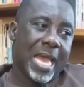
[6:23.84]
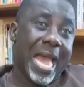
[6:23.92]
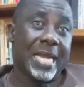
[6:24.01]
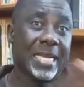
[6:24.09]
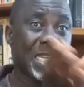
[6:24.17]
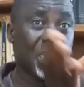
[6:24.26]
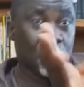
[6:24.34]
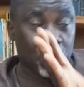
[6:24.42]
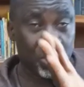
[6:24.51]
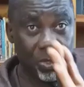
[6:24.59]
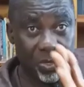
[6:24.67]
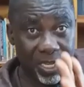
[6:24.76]
And it
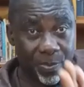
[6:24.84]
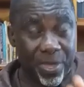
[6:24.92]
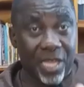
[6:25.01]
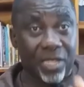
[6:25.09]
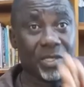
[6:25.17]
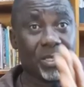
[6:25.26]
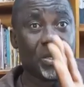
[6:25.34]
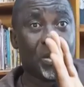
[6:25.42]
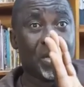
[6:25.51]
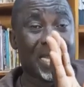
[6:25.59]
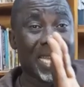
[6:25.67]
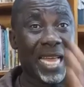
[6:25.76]
also depends
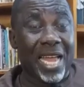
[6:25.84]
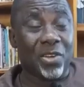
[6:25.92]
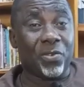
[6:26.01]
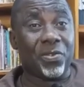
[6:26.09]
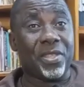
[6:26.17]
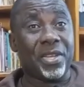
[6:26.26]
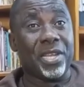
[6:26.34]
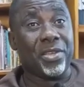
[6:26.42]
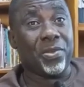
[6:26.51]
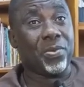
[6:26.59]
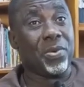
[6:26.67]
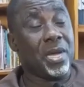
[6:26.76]
on the kind of tree
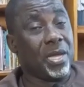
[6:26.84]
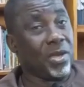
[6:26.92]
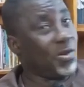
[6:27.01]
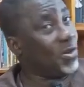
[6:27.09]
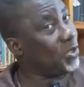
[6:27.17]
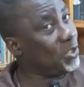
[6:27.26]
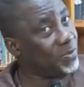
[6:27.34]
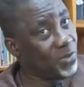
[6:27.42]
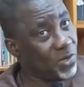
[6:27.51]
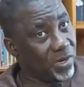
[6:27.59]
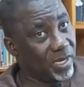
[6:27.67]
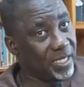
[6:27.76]
you are in God's
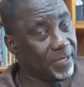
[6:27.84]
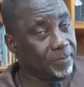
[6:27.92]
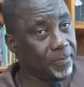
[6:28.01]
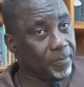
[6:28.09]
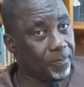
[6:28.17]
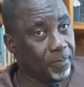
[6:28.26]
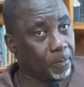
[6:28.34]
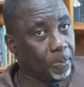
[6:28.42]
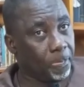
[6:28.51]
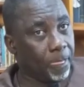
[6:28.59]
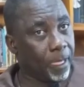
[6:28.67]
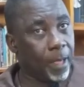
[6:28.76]
forest.
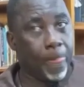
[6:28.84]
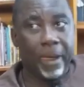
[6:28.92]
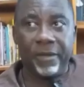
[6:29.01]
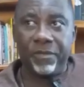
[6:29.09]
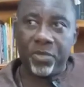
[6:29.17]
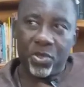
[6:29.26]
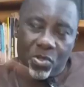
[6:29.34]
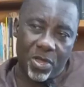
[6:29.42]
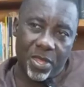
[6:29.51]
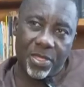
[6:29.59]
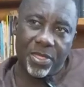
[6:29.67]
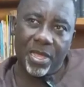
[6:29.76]
If you
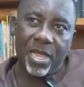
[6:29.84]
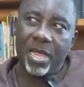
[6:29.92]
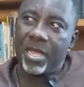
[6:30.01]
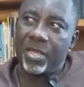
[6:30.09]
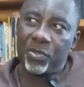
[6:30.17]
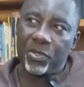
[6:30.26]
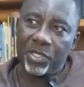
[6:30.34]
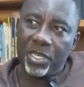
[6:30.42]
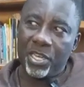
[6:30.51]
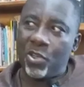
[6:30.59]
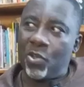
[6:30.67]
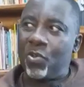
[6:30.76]
go out there and you see
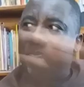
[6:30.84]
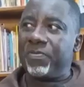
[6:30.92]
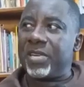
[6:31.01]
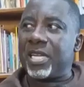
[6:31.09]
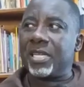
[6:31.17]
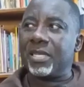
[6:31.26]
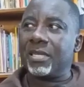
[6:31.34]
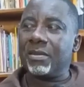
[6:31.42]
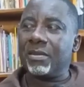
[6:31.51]
the corn farm,